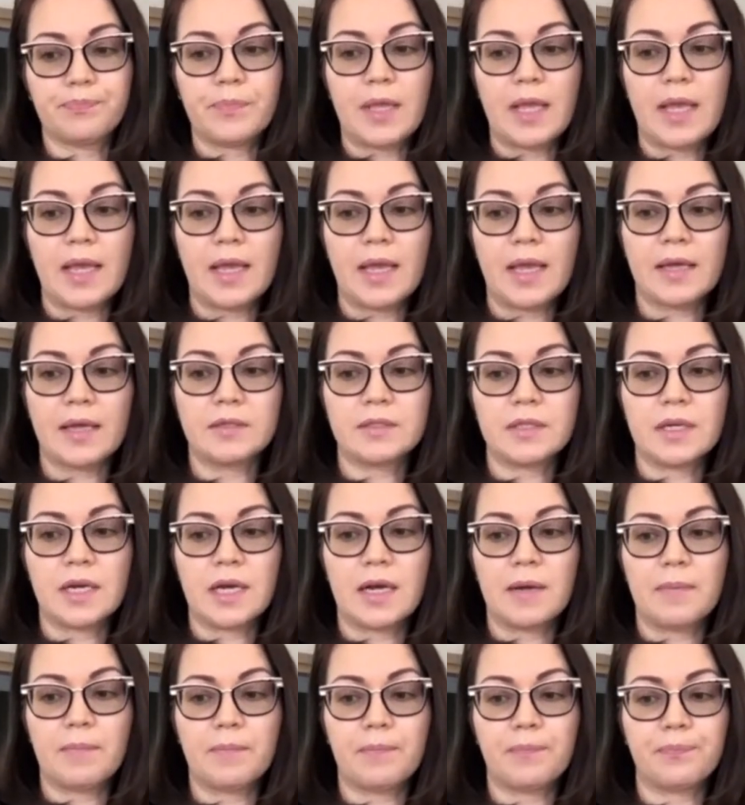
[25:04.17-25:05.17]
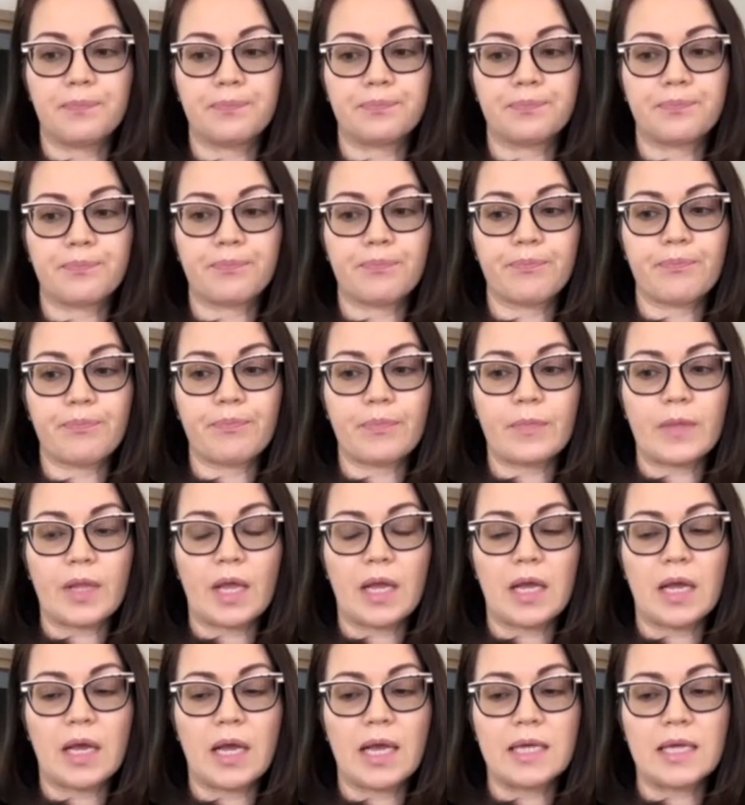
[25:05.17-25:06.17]
And
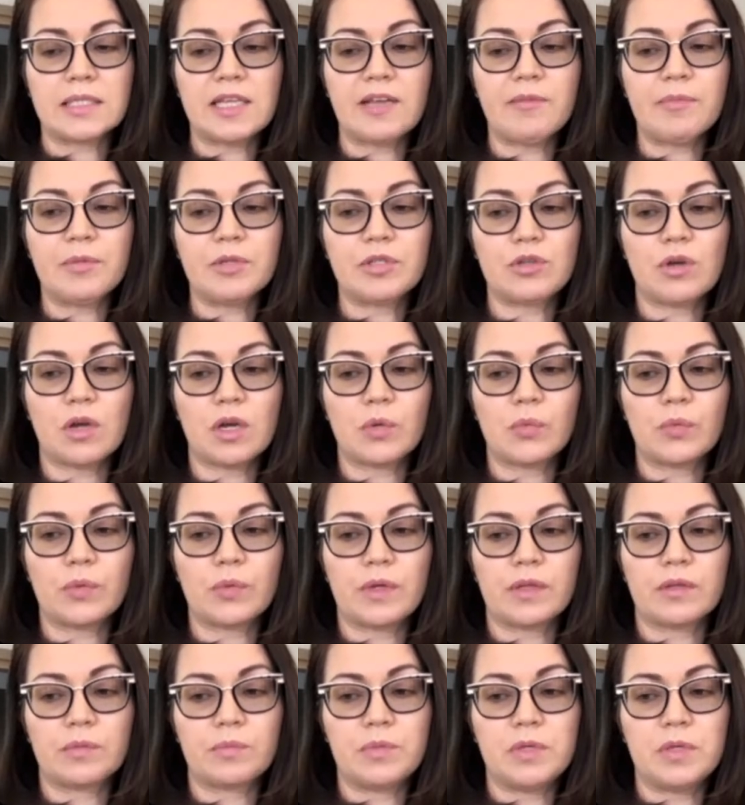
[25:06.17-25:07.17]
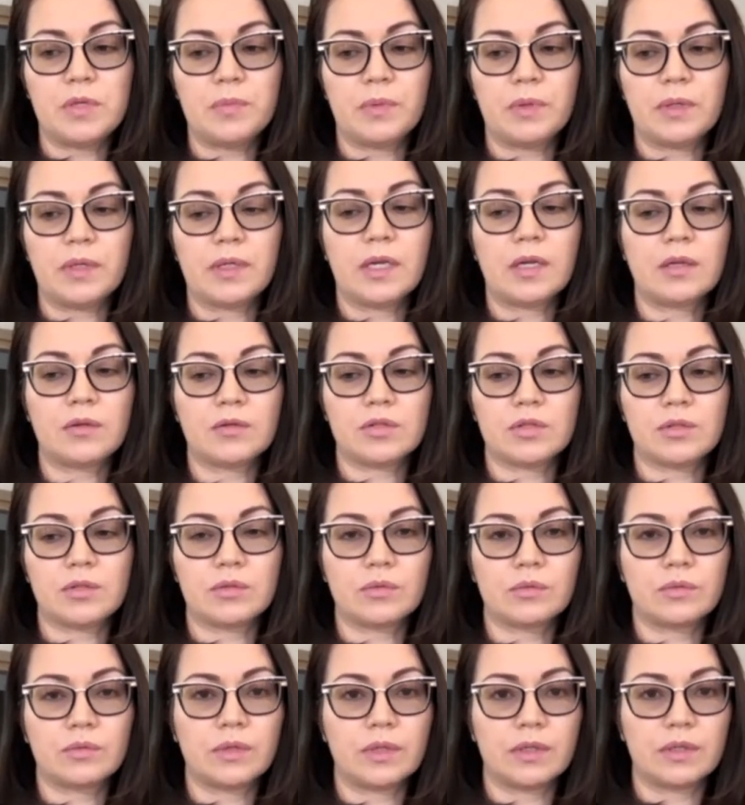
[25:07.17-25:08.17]
as I've been talking with other people, and also,
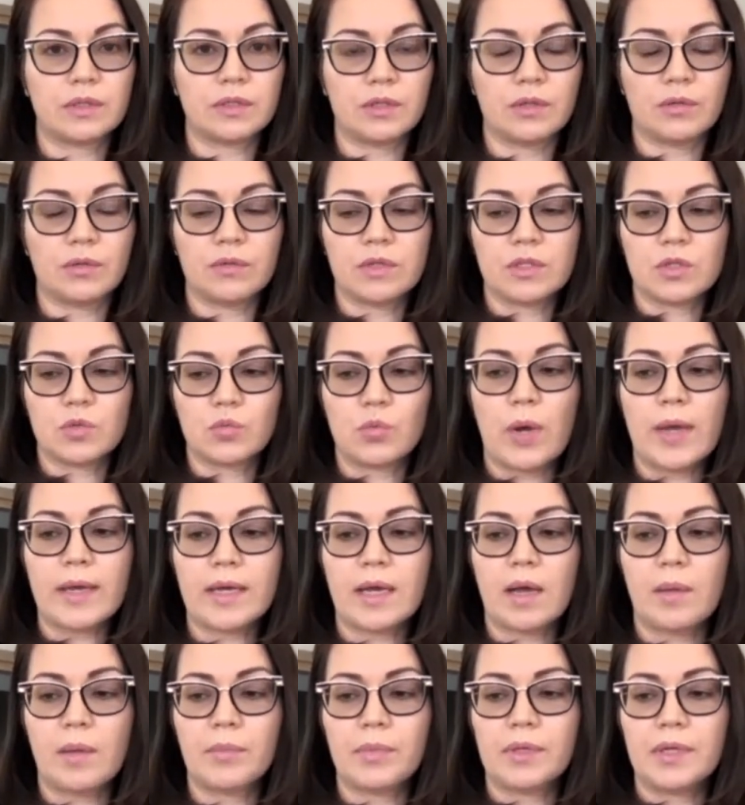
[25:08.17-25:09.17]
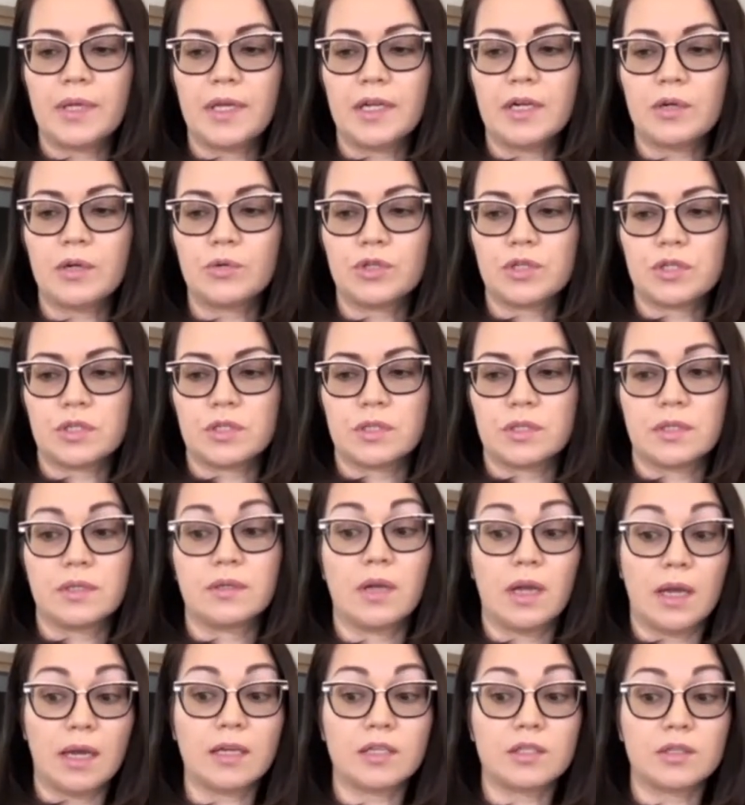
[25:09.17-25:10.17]
there's Y Combinator, which is an
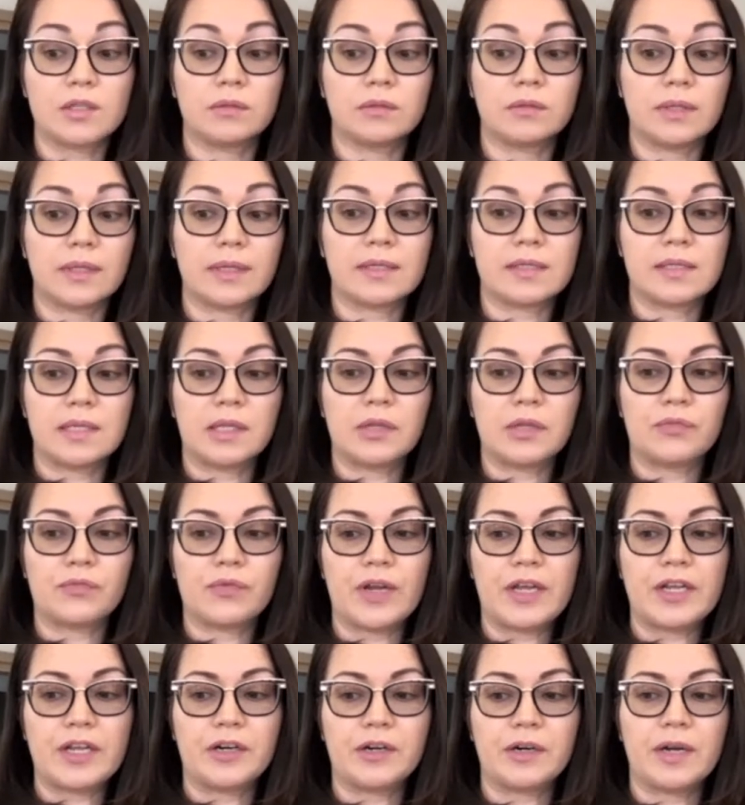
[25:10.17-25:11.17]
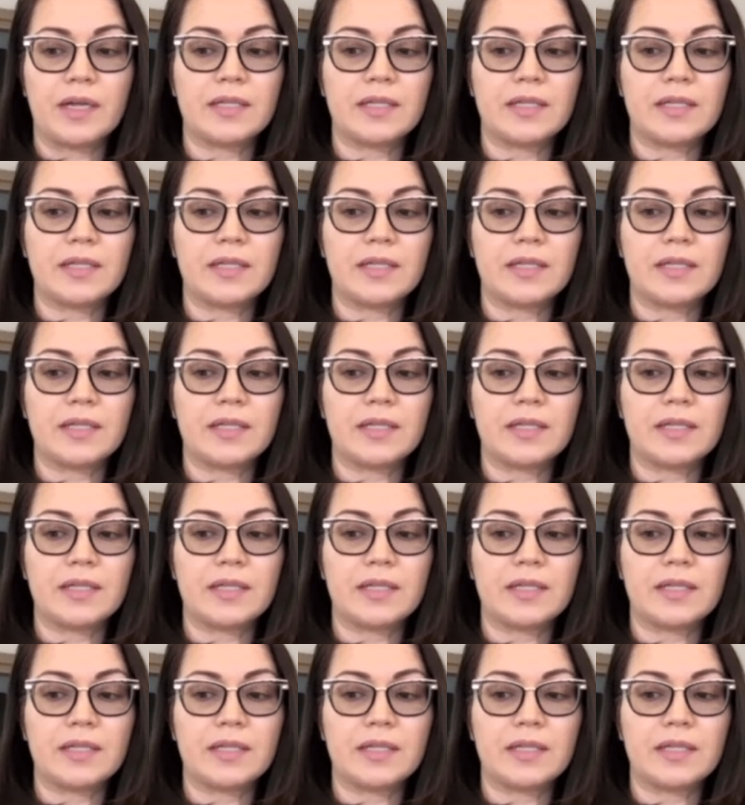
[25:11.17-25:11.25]
excellent accelerator.